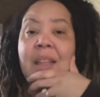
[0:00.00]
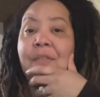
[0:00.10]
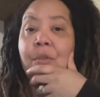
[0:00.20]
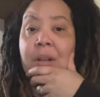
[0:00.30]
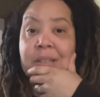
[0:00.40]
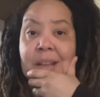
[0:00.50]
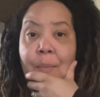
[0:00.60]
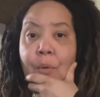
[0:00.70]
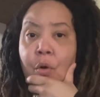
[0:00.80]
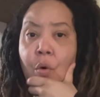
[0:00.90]
Like for
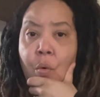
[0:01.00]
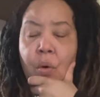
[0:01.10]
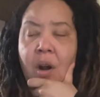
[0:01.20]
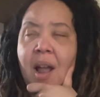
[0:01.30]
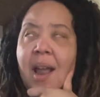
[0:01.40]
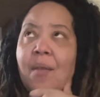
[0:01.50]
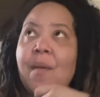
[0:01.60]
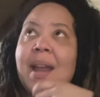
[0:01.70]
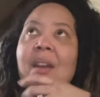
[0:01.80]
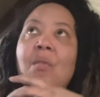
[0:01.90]
example, corn. I
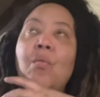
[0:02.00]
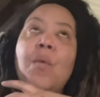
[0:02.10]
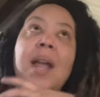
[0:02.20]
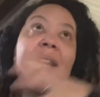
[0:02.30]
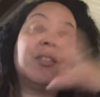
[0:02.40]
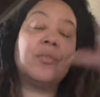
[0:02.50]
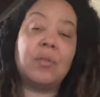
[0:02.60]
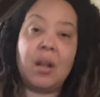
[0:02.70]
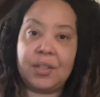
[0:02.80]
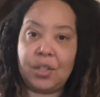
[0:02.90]
waited way too
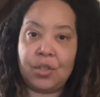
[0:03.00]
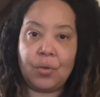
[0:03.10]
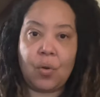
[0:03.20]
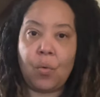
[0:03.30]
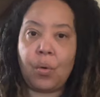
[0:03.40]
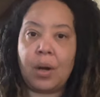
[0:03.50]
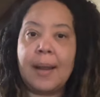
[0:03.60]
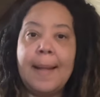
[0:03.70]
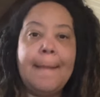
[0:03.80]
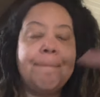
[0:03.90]
long to do
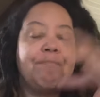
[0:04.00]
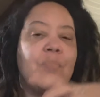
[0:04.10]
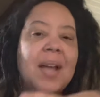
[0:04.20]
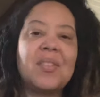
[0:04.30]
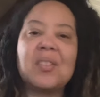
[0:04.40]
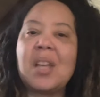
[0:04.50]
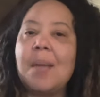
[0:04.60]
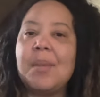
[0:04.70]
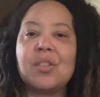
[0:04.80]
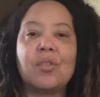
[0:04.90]
corn. And by the
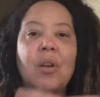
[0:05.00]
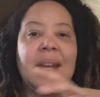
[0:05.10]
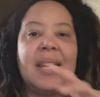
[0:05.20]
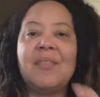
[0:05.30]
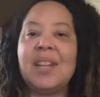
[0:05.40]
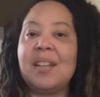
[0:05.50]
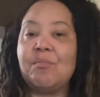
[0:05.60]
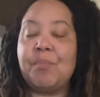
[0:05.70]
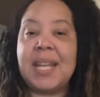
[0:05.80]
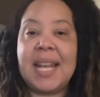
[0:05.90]
time it started
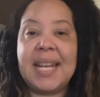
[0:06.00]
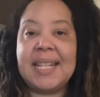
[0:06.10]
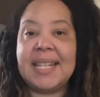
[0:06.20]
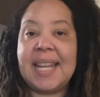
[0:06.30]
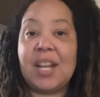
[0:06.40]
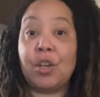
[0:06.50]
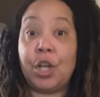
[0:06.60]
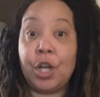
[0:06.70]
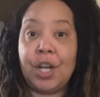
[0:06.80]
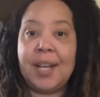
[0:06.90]
even beginning to get
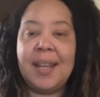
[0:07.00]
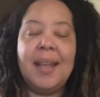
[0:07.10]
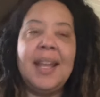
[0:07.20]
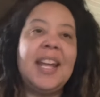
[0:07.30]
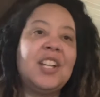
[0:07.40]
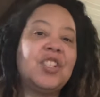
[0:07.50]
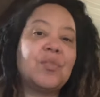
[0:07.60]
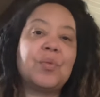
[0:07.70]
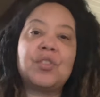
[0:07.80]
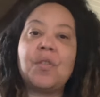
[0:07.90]
good, it
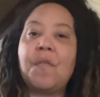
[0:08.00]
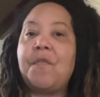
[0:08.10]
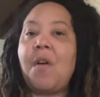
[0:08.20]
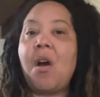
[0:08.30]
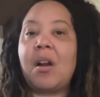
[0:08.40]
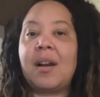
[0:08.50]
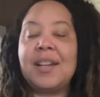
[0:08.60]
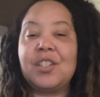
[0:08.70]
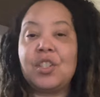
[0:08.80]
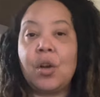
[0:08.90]
just was so far.
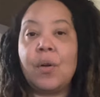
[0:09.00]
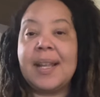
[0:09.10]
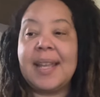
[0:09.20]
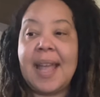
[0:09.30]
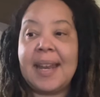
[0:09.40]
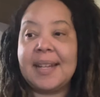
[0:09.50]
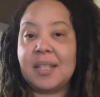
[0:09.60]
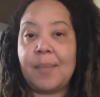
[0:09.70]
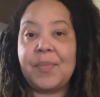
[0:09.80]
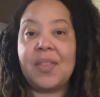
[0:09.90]
And so again,
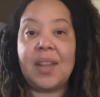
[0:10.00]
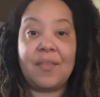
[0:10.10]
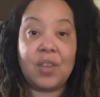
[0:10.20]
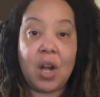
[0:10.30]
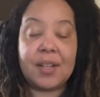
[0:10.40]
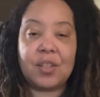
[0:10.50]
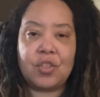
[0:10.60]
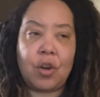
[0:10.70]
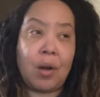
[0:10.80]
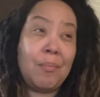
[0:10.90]
it's something that I've got to
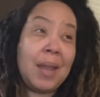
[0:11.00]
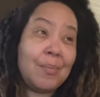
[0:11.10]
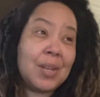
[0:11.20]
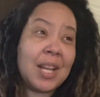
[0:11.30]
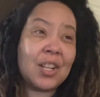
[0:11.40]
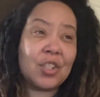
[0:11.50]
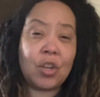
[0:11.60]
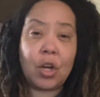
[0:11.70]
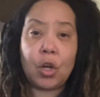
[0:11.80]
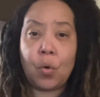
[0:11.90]
start. Maybe I could
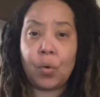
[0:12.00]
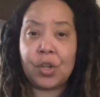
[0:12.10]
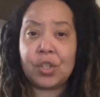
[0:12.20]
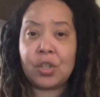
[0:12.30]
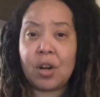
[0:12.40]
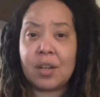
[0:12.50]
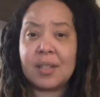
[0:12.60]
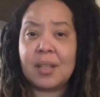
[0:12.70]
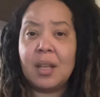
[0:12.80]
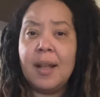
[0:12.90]
start corn
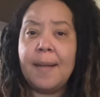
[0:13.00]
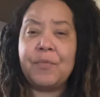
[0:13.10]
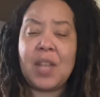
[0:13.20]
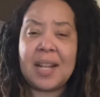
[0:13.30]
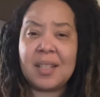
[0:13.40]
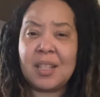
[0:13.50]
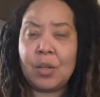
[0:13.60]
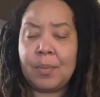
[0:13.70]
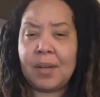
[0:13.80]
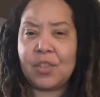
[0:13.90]
starts. That's a
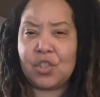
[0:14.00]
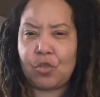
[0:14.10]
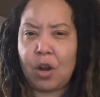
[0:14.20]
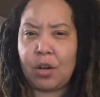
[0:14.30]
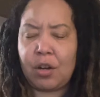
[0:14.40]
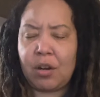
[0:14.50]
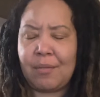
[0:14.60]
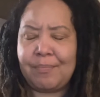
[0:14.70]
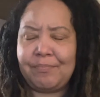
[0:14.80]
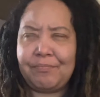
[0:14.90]
little bit of a
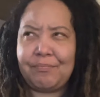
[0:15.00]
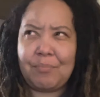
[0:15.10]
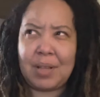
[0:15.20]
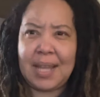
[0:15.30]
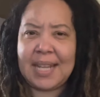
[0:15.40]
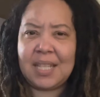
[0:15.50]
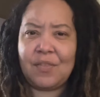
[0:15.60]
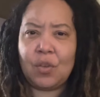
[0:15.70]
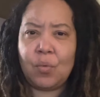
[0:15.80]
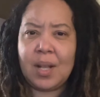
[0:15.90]
stronger plant,
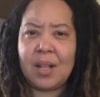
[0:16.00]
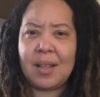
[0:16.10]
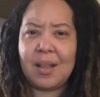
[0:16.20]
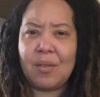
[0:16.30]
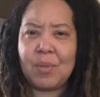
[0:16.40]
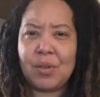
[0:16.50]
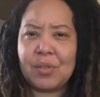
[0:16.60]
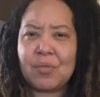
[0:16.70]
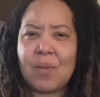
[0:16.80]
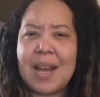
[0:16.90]
if you will,
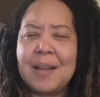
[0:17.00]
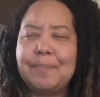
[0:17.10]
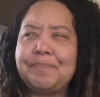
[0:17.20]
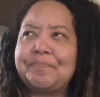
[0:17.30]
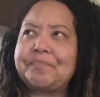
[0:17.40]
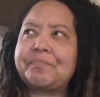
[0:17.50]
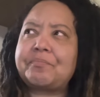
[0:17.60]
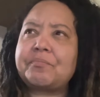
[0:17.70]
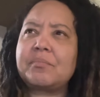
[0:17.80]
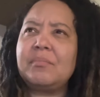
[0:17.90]
almost, right?
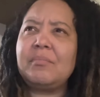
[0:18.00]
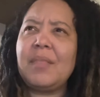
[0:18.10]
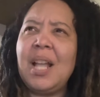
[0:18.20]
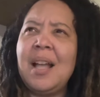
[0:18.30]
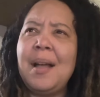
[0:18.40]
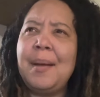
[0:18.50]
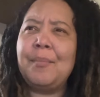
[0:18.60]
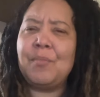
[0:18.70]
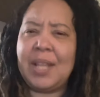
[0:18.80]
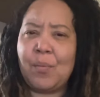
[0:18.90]

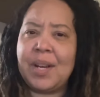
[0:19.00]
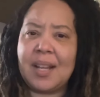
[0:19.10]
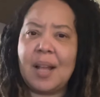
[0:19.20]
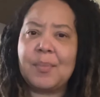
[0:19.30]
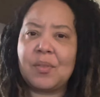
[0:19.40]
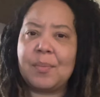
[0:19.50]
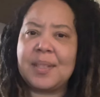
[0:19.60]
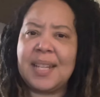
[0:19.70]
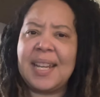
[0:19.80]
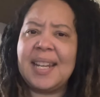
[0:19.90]
Like when it comes from
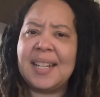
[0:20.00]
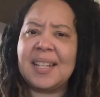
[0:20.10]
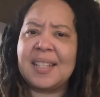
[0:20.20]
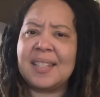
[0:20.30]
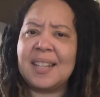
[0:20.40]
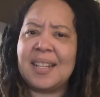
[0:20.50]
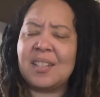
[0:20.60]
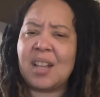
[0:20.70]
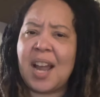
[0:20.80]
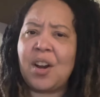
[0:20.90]
seed,
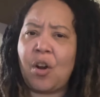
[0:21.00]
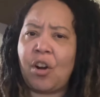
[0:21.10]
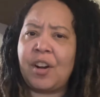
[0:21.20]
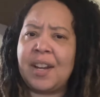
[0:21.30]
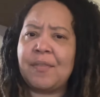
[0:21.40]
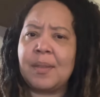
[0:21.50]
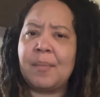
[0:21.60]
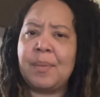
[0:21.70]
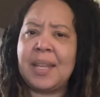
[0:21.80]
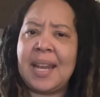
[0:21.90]
it's kind of hardy from
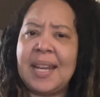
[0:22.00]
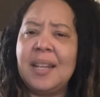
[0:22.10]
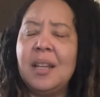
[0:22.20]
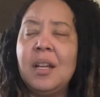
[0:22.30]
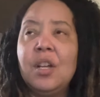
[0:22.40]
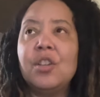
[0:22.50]
the beginning.